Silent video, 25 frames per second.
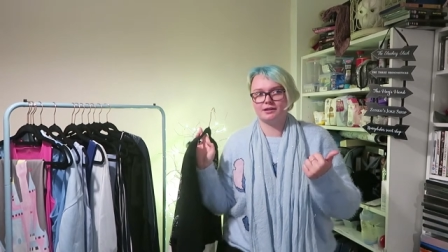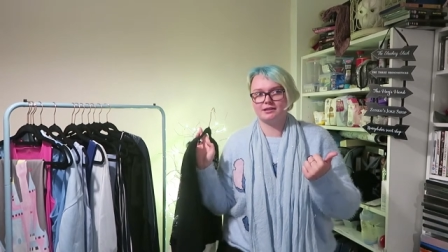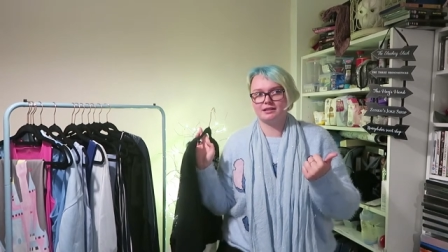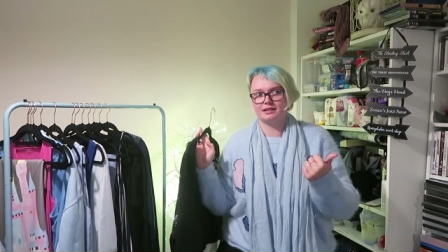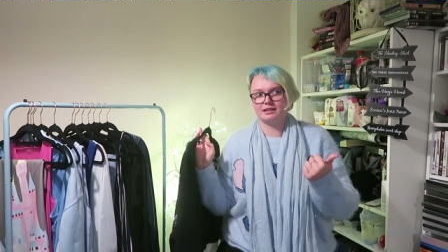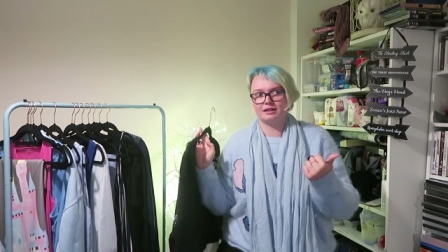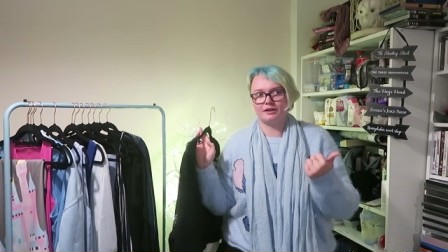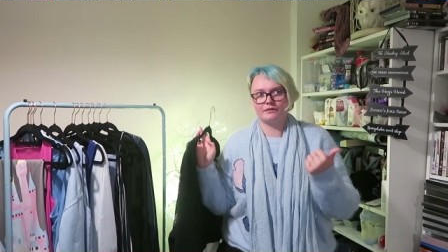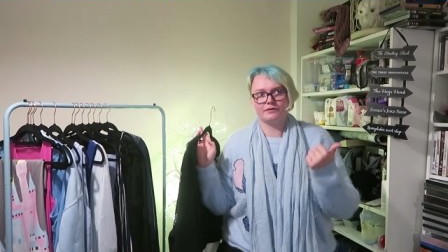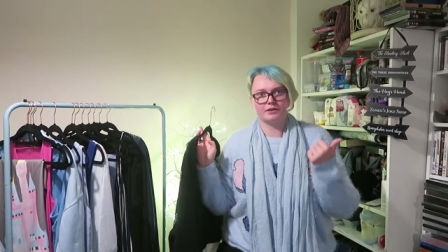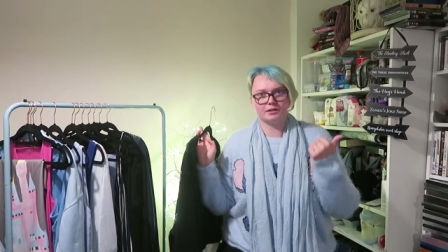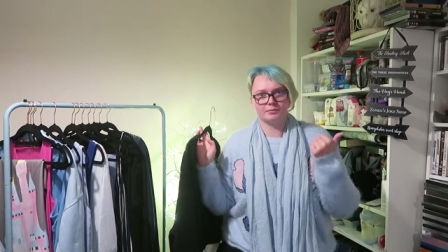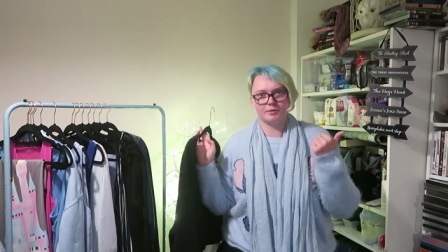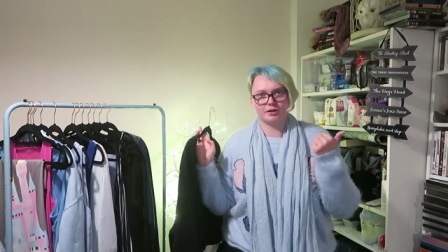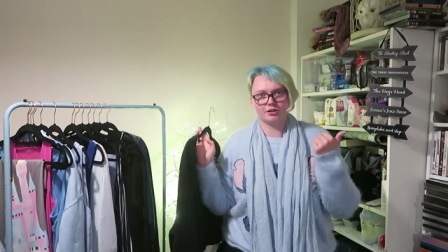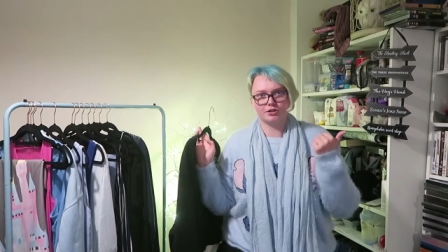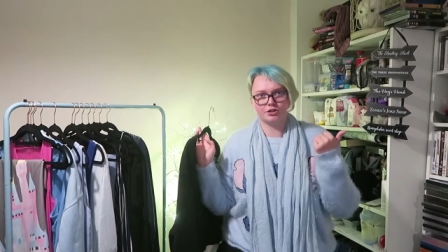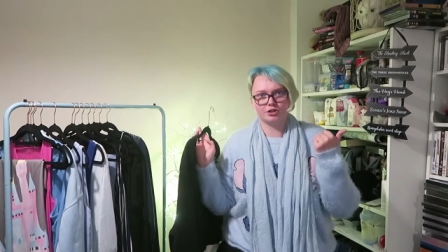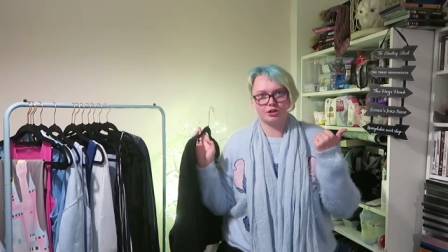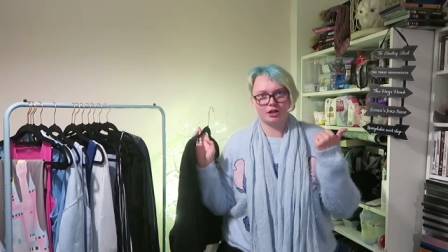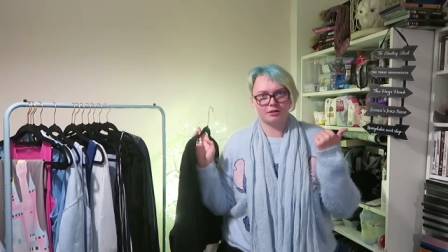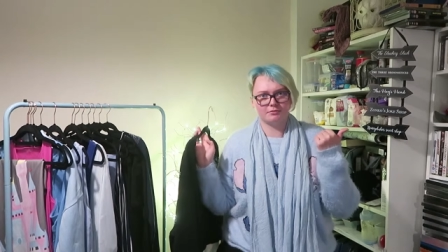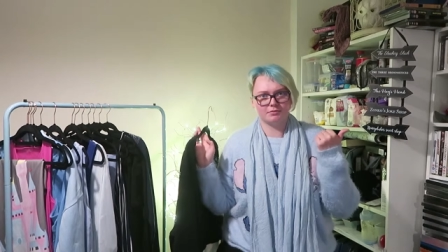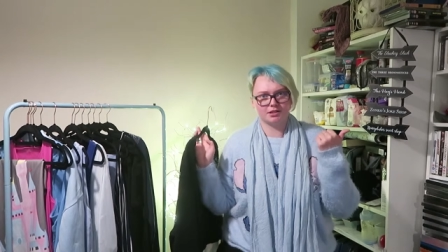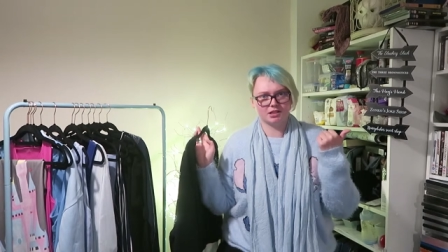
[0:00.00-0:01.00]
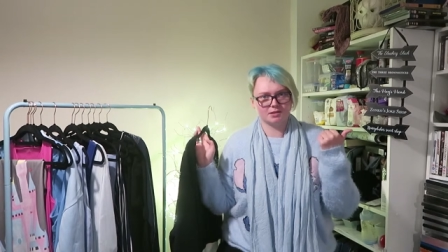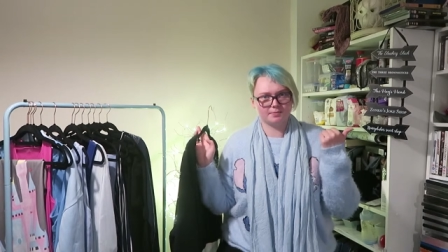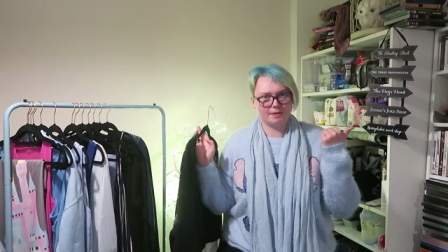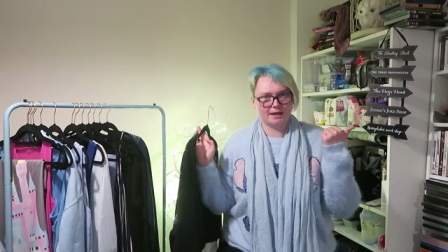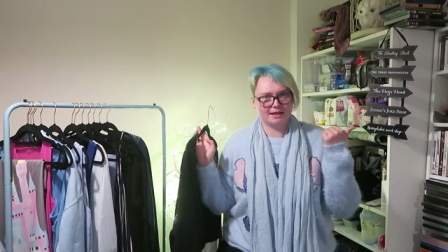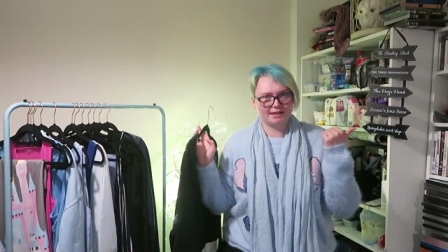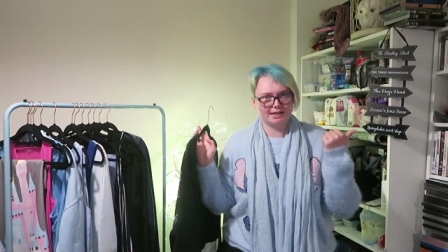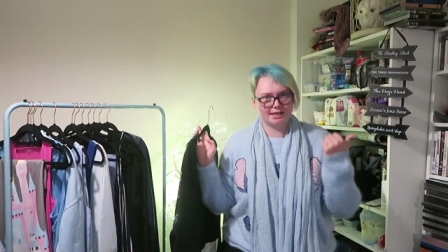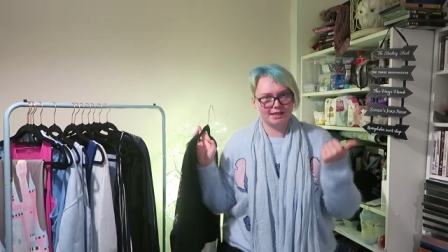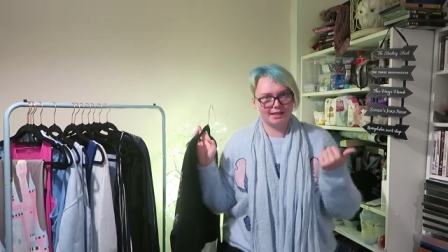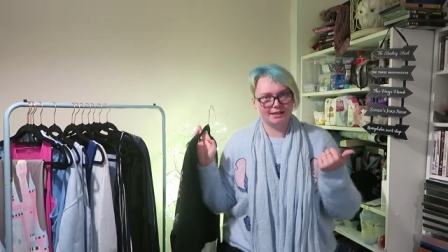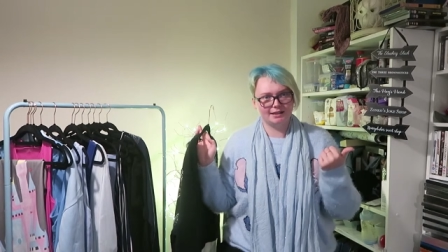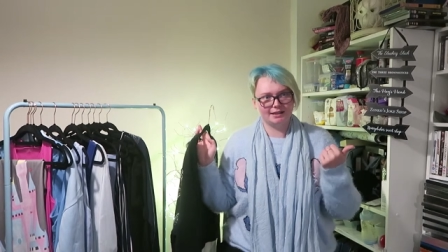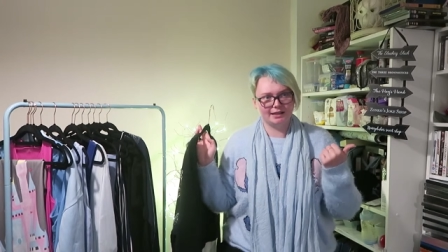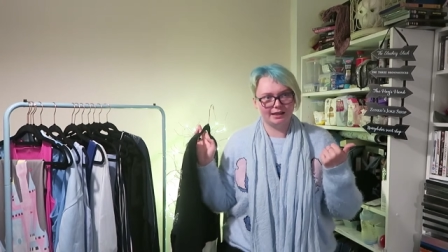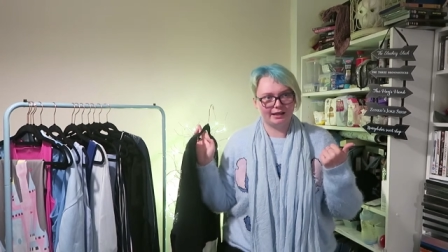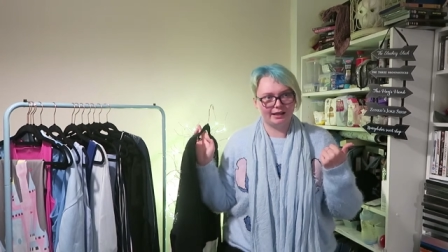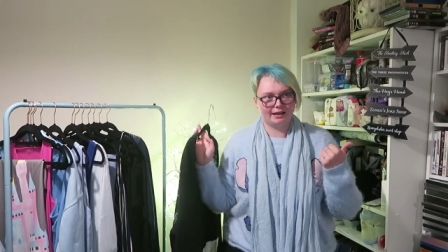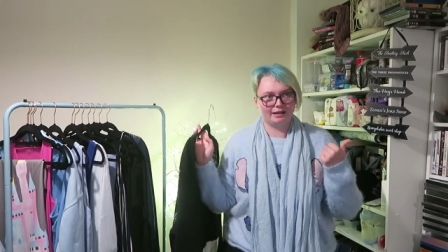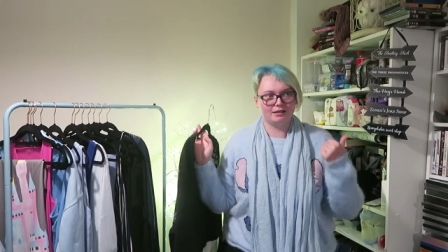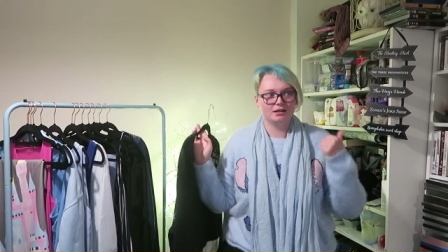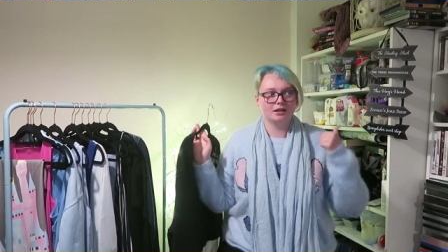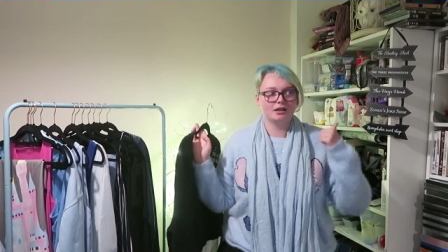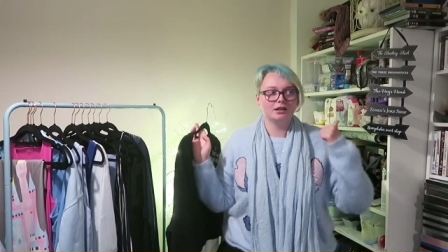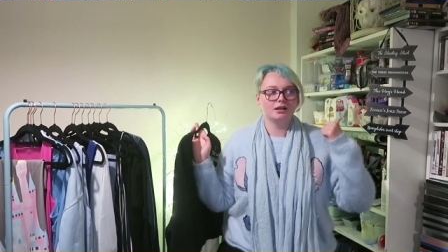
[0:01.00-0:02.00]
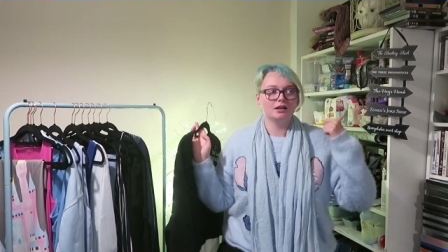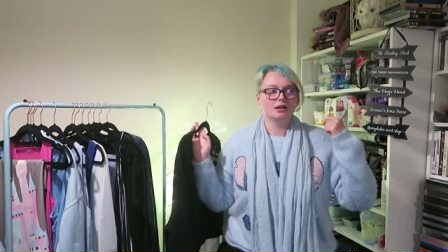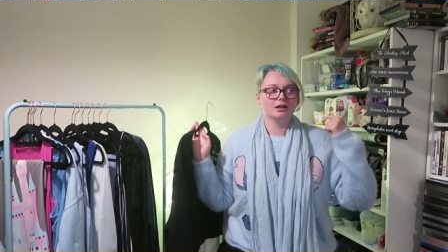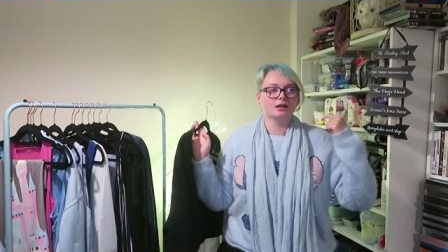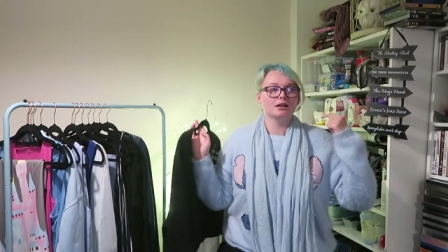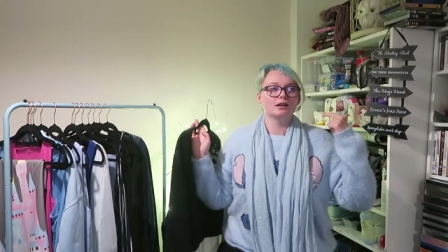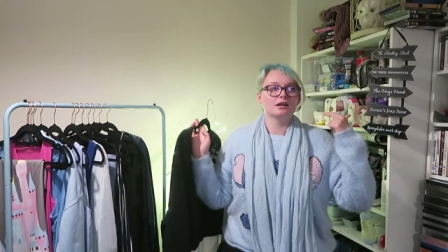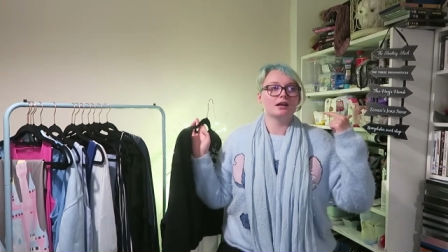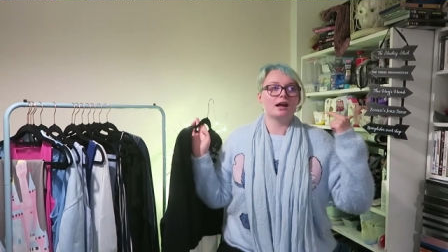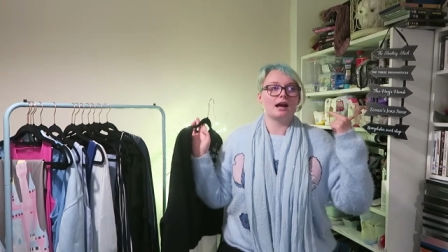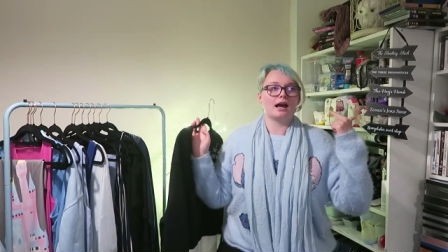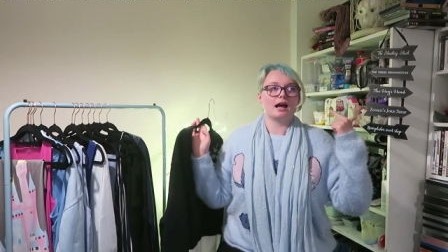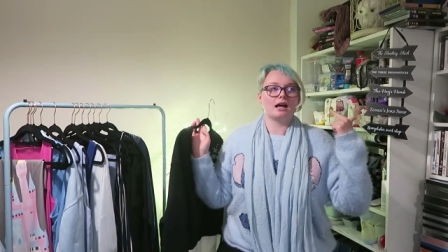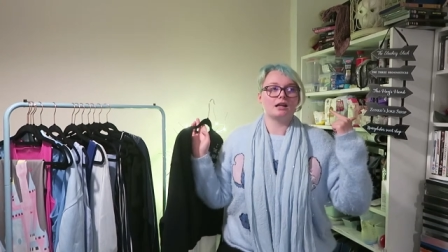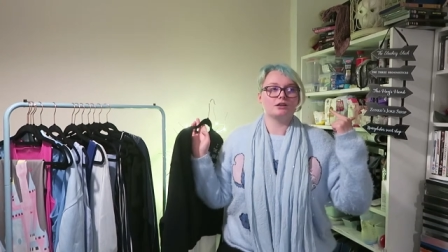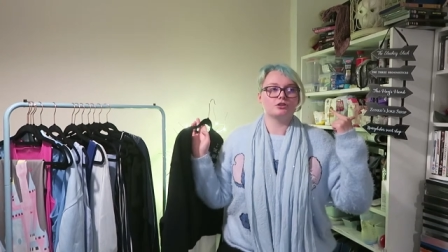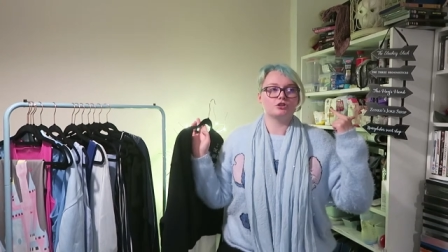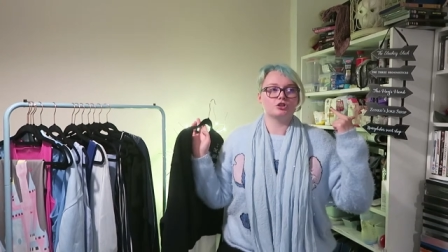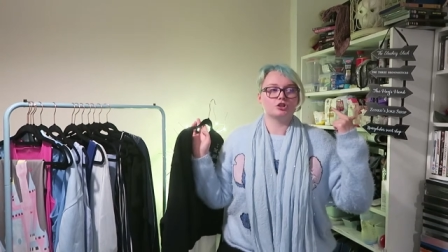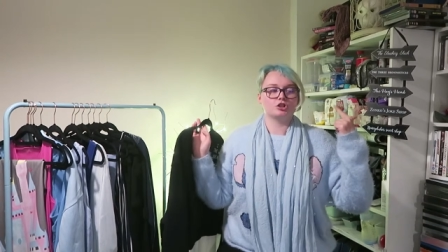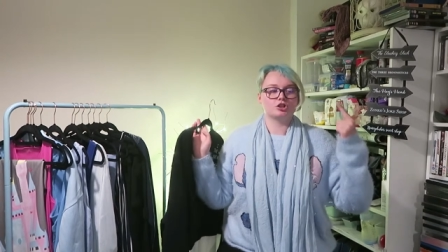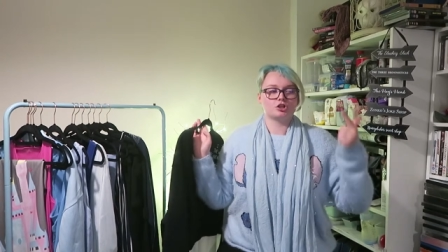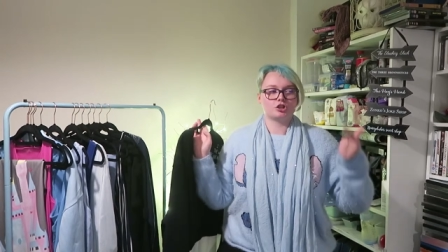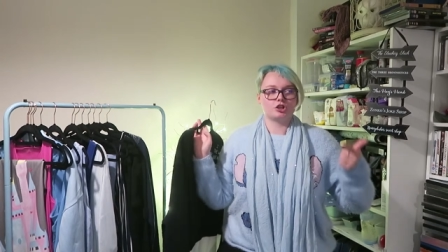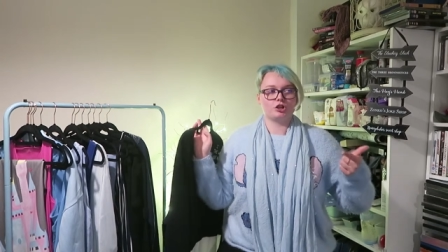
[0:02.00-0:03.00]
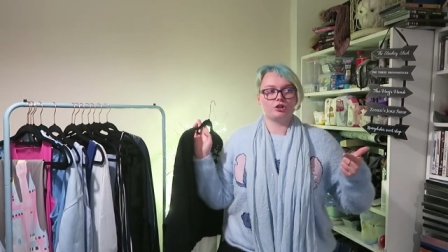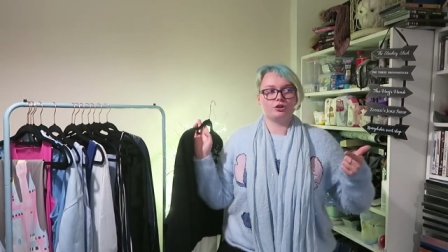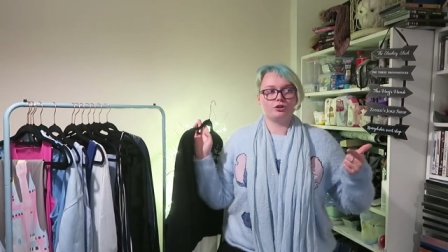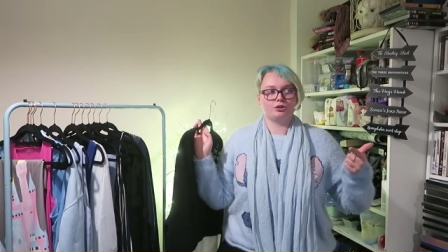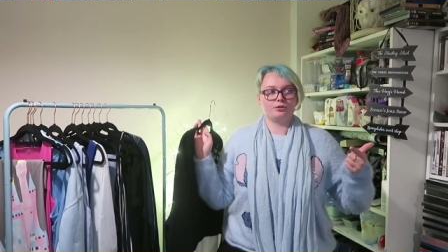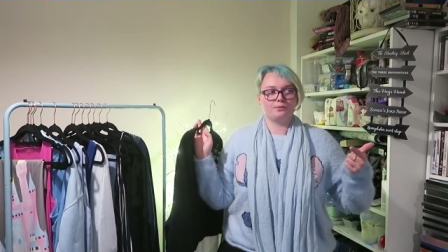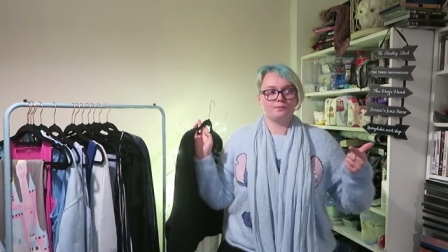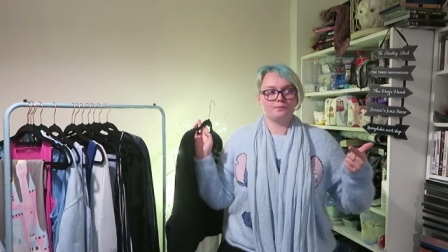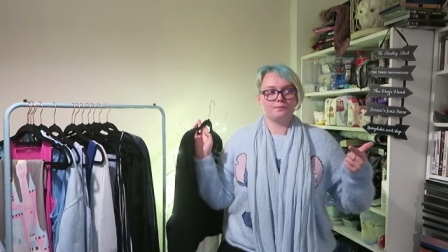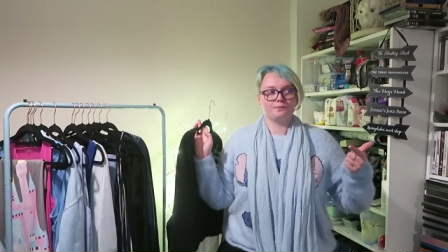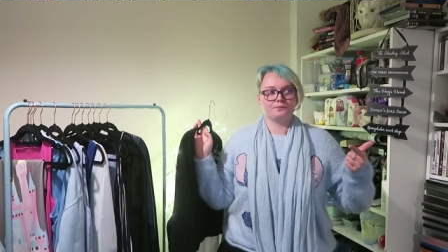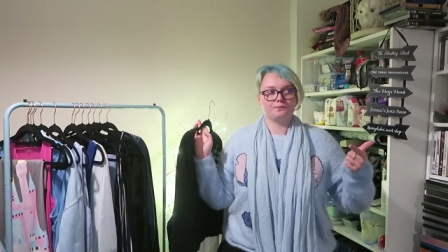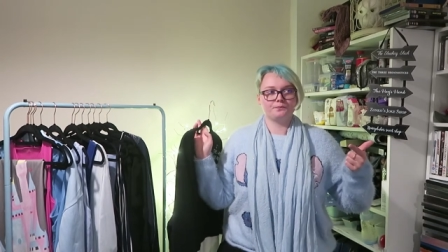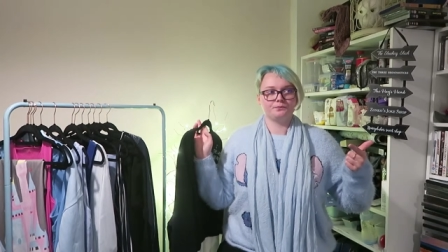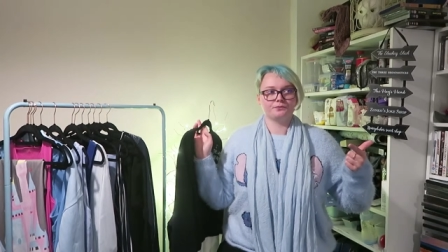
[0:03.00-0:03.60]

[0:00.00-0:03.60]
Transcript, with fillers: I didn't have as much time to spend in there, and two,